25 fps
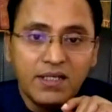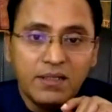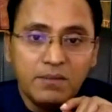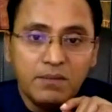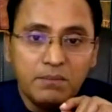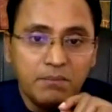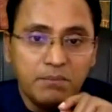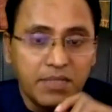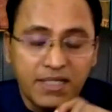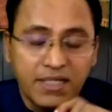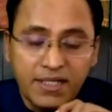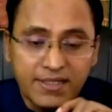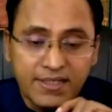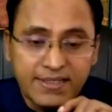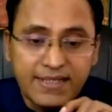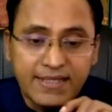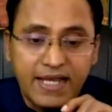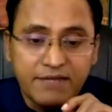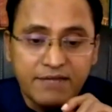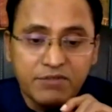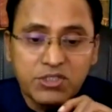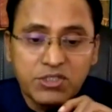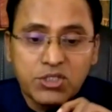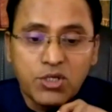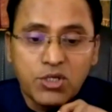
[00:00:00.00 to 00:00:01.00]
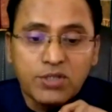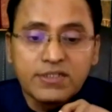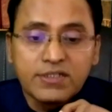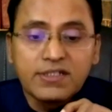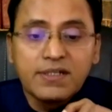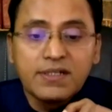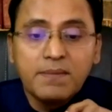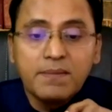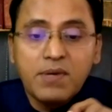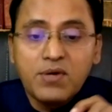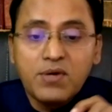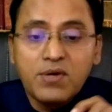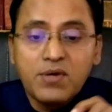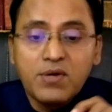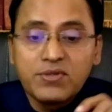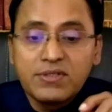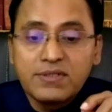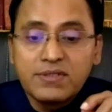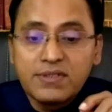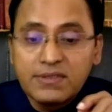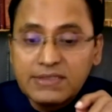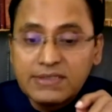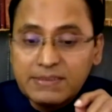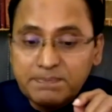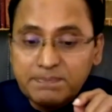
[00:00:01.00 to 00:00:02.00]
Because I was talking about
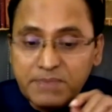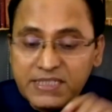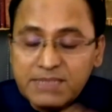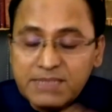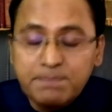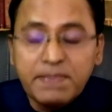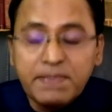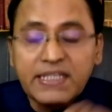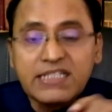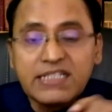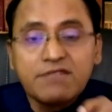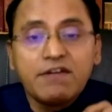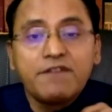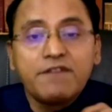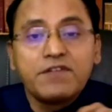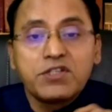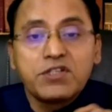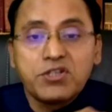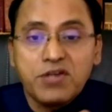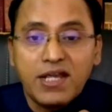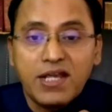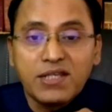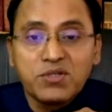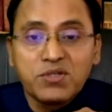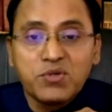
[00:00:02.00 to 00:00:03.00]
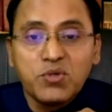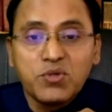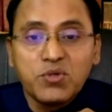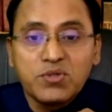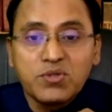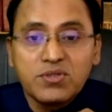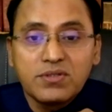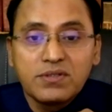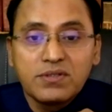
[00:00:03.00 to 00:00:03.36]
the perspective of a trial court.